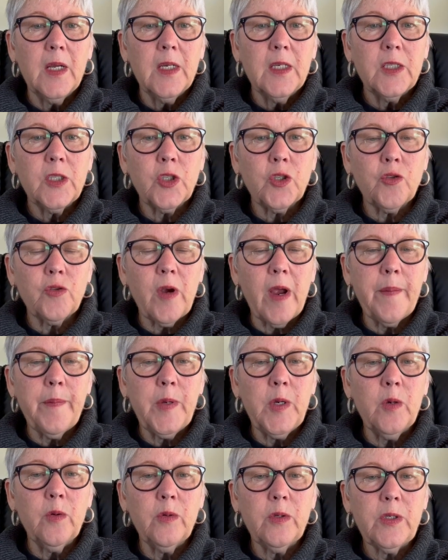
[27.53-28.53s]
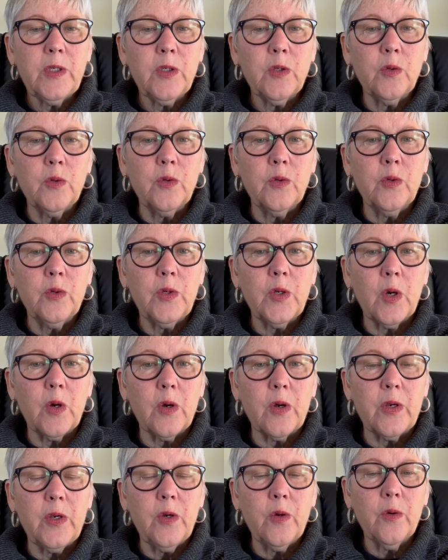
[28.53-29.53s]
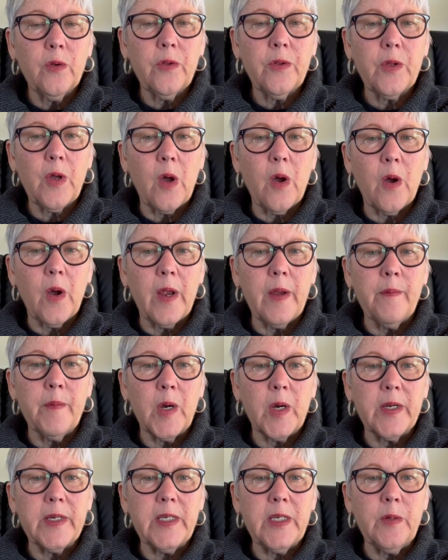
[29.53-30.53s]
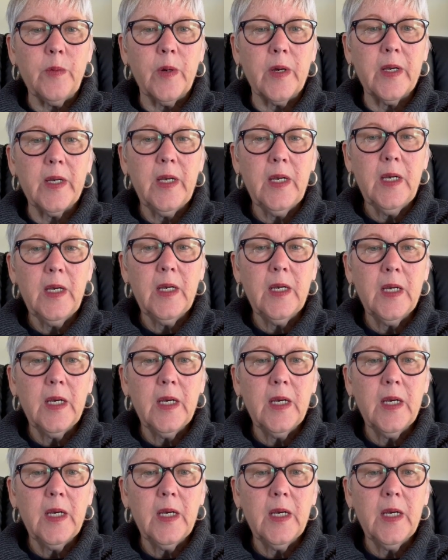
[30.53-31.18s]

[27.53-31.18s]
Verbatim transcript: Strap your sword on your thigh, mighty one